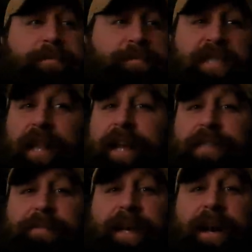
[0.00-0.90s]

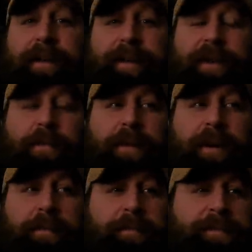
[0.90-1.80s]
Sleds behind me, no
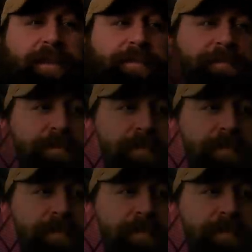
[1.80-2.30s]
problems.